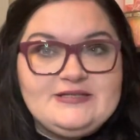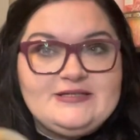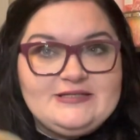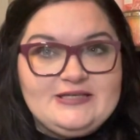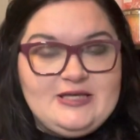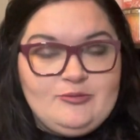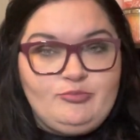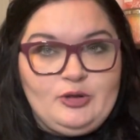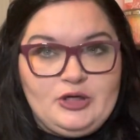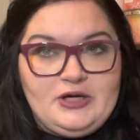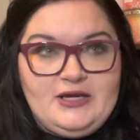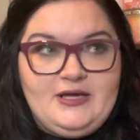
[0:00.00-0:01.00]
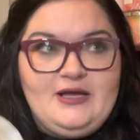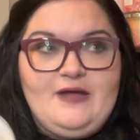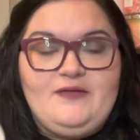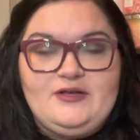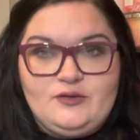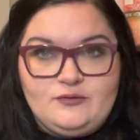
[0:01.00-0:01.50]
These keep burning
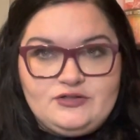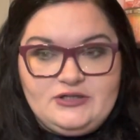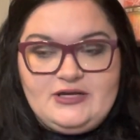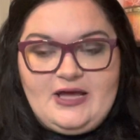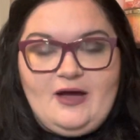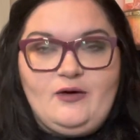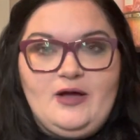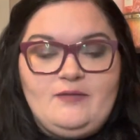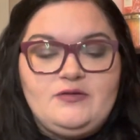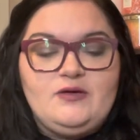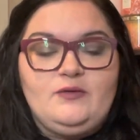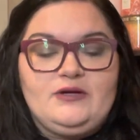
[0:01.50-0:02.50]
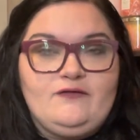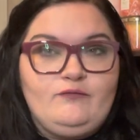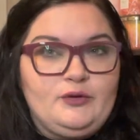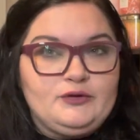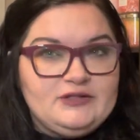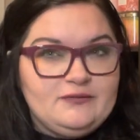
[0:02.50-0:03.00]
and they don't dud out on me when I've
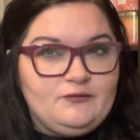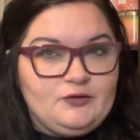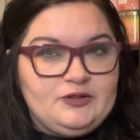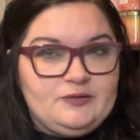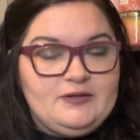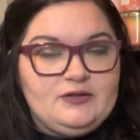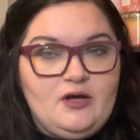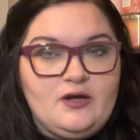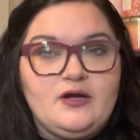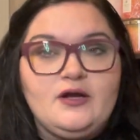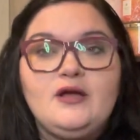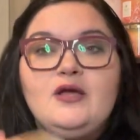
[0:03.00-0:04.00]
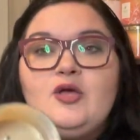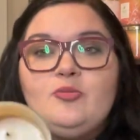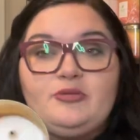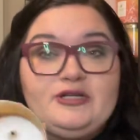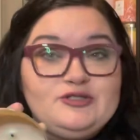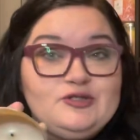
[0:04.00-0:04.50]
burnt them for a little bit longer.
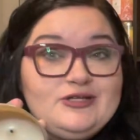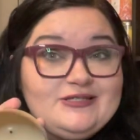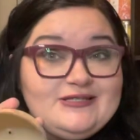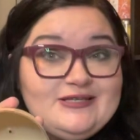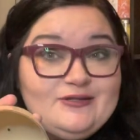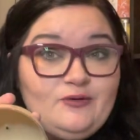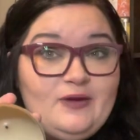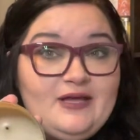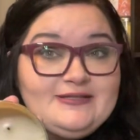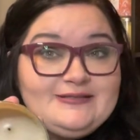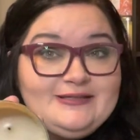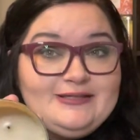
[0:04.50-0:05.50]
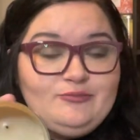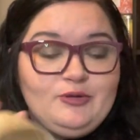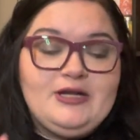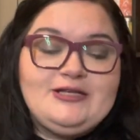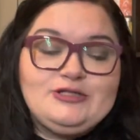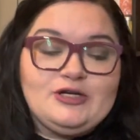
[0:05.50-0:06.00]
But as you can see, the wax did get
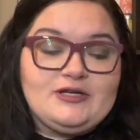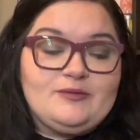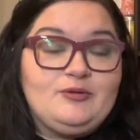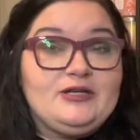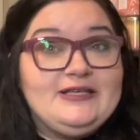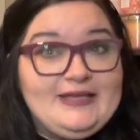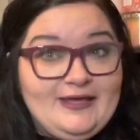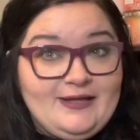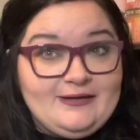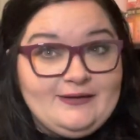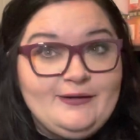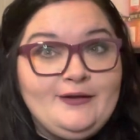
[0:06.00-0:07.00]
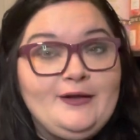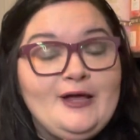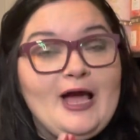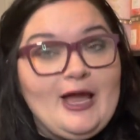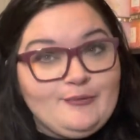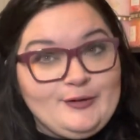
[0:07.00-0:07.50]
pretty dirty. But again,
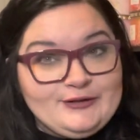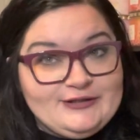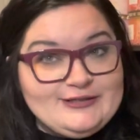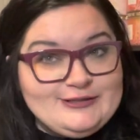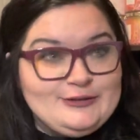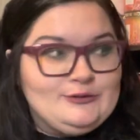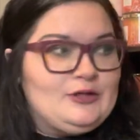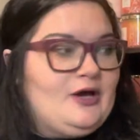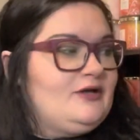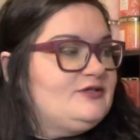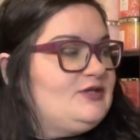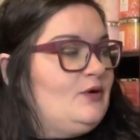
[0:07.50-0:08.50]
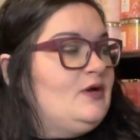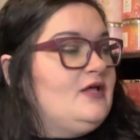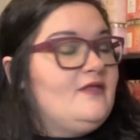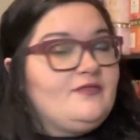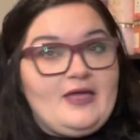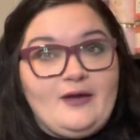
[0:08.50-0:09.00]
I burnt this too long. So
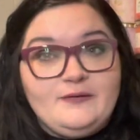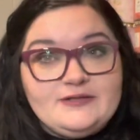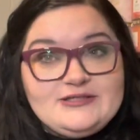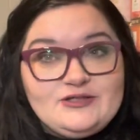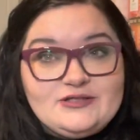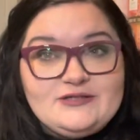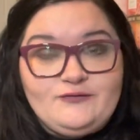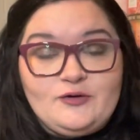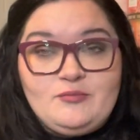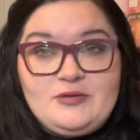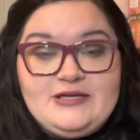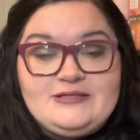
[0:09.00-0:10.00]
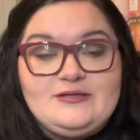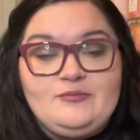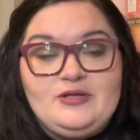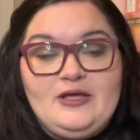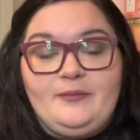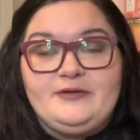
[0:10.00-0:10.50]
that was just for me to
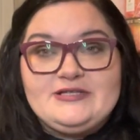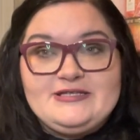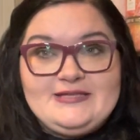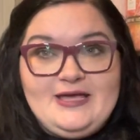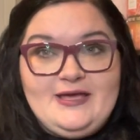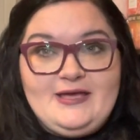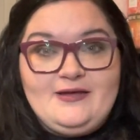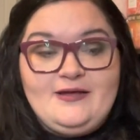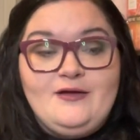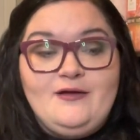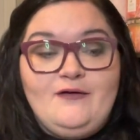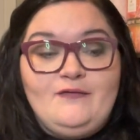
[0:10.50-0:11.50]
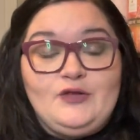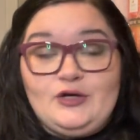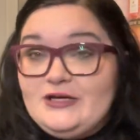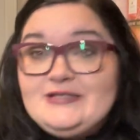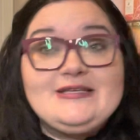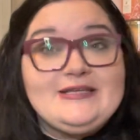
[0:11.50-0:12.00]
be able to say, there
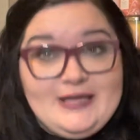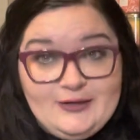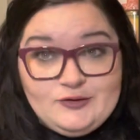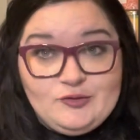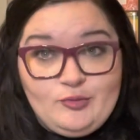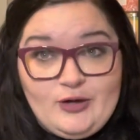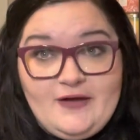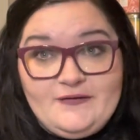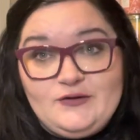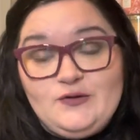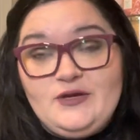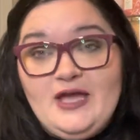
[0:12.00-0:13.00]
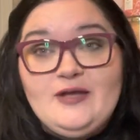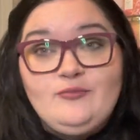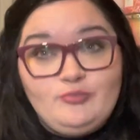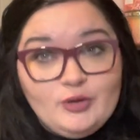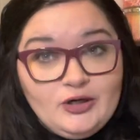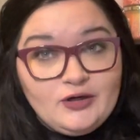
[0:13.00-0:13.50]
is a candle brand that you can
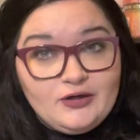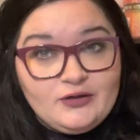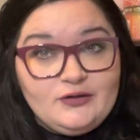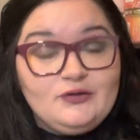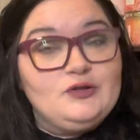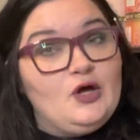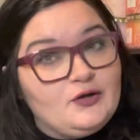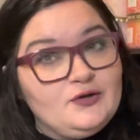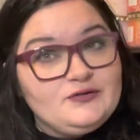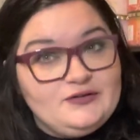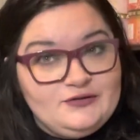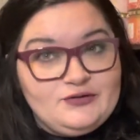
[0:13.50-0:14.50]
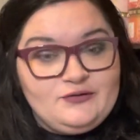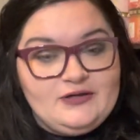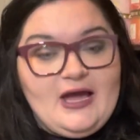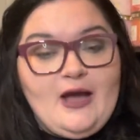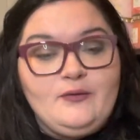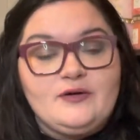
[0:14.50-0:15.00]
burn longer than the three
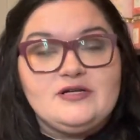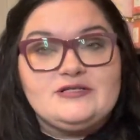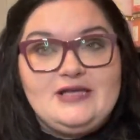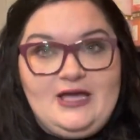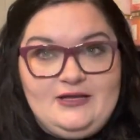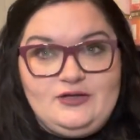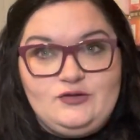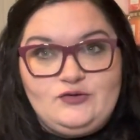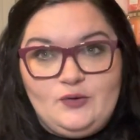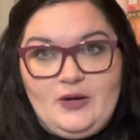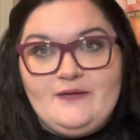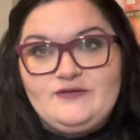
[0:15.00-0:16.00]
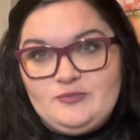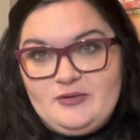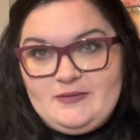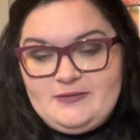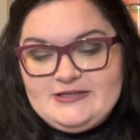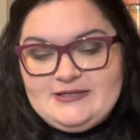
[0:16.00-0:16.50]
hours and you don't have to
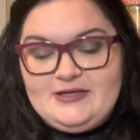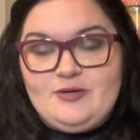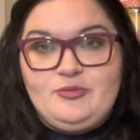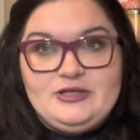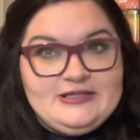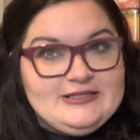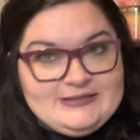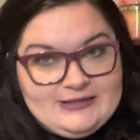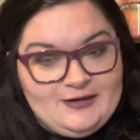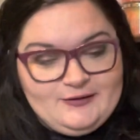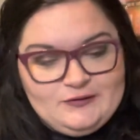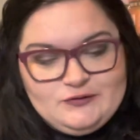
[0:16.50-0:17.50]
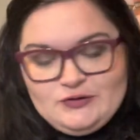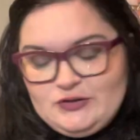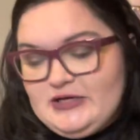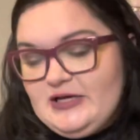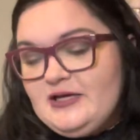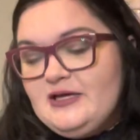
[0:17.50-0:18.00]
babysit it, but it is not Goose
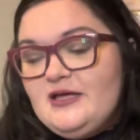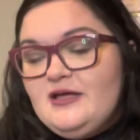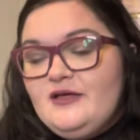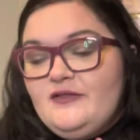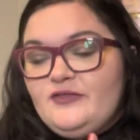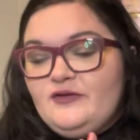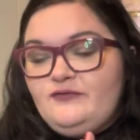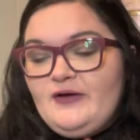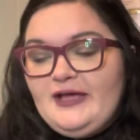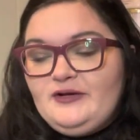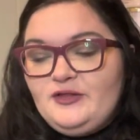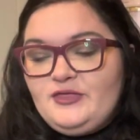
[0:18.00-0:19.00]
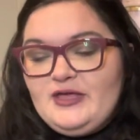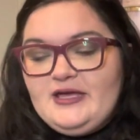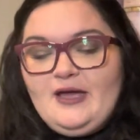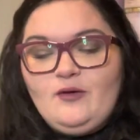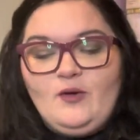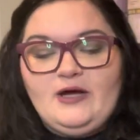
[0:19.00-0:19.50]
Creek. The final thing
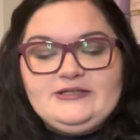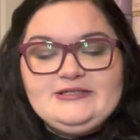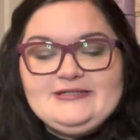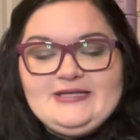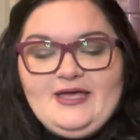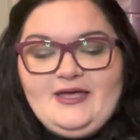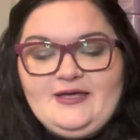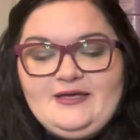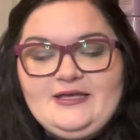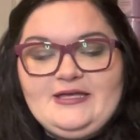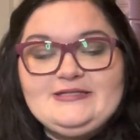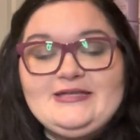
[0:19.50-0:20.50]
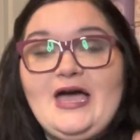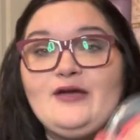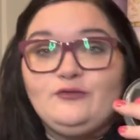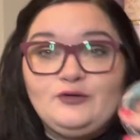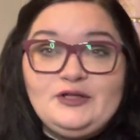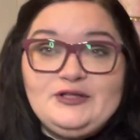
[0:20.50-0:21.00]
I wanna say is that I
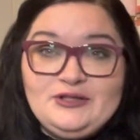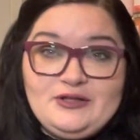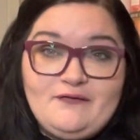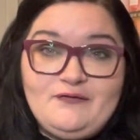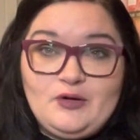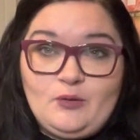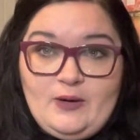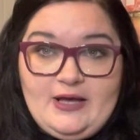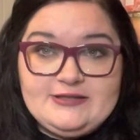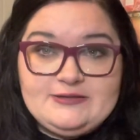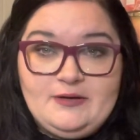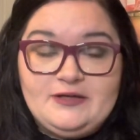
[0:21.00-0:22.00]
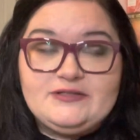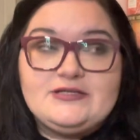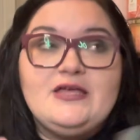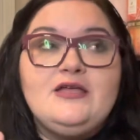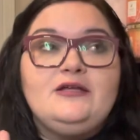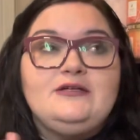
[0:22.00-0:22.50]
really love their wax melts.
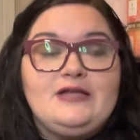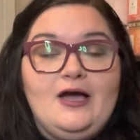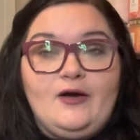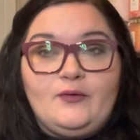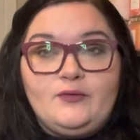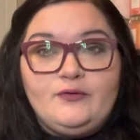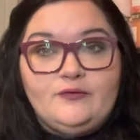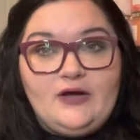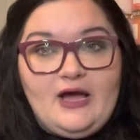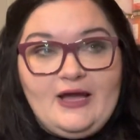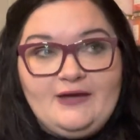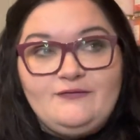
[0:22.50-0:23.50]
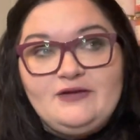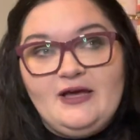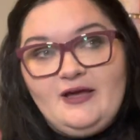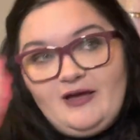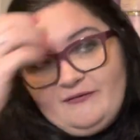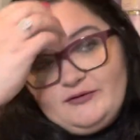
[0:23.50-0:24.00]
Now, I have
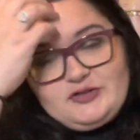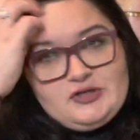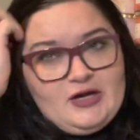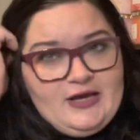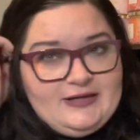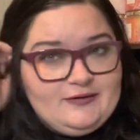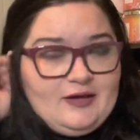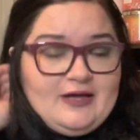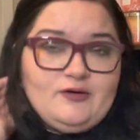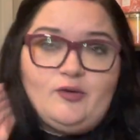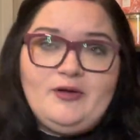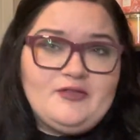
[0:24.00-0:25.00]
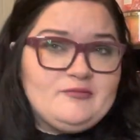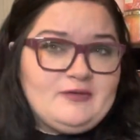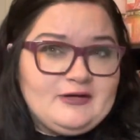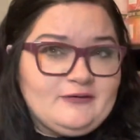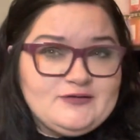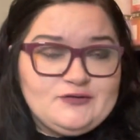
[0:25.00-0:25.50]
not ever tried. I know Bath &
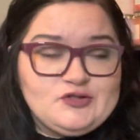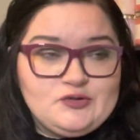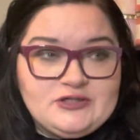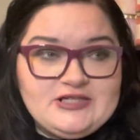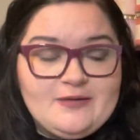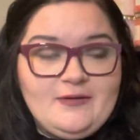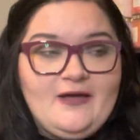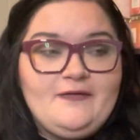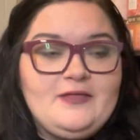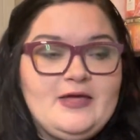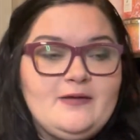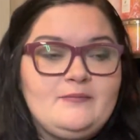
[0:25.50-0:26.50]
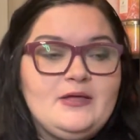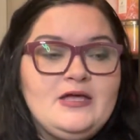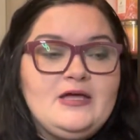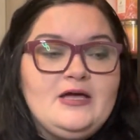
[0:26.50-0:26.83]
Body Works for a short time had them.